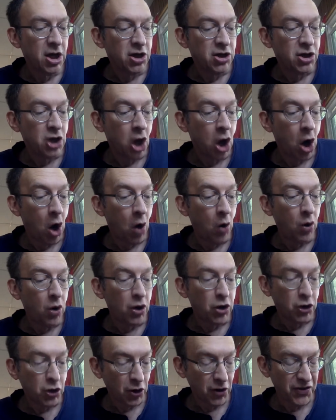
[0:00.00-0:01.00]
"No,
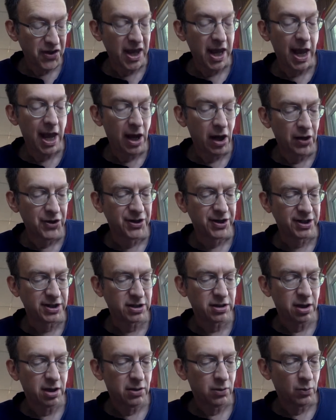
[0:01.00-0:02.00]
you're the
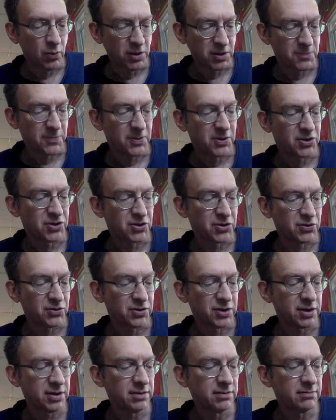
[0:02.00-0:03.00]
eldest," whispered
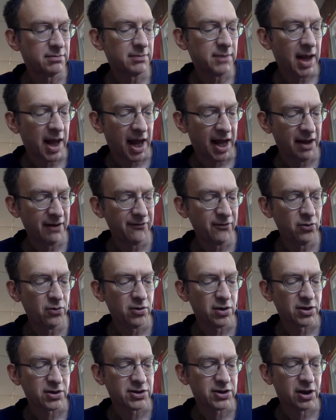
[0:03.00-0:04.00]
Susan. And of
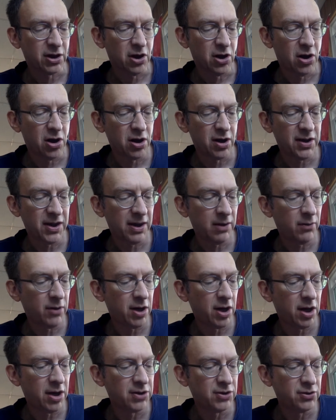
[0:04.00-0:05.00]
course, the longer they
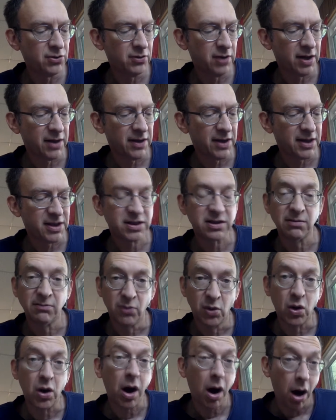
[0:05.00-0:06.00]
went on doing this, the
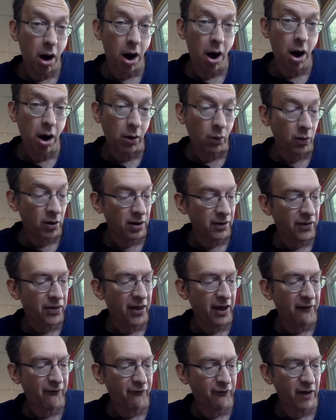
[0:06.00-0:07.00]
more awkward
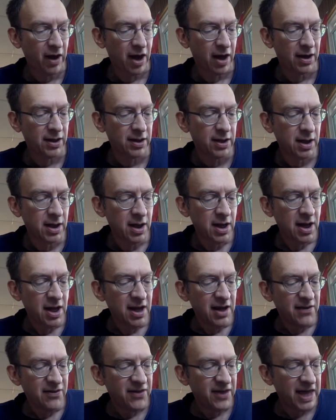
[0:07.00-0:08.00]
they felt.
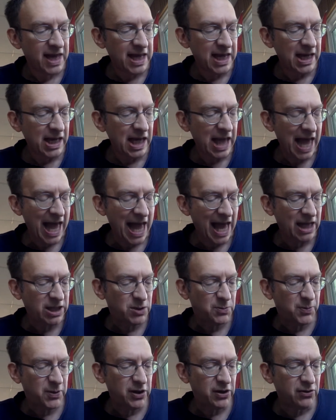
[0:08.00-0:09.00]
Then at
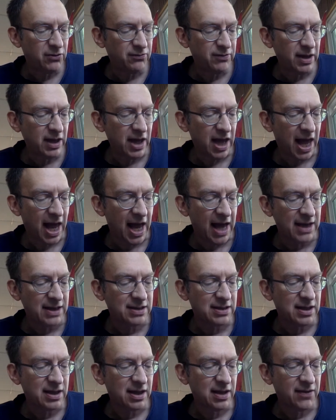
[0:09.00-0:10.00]
last, Peter
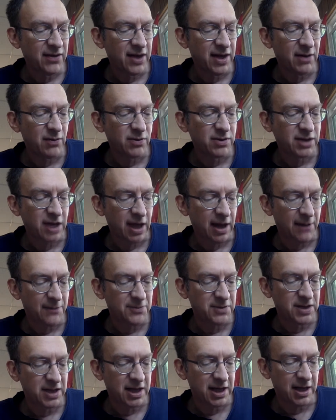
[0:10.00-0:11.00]
realized that it was
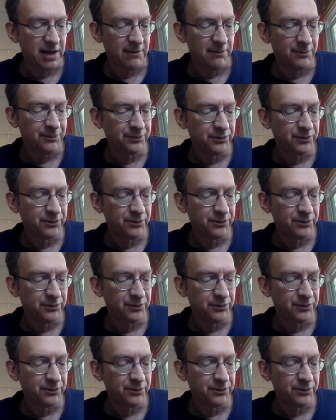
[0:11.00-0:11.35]
up to him.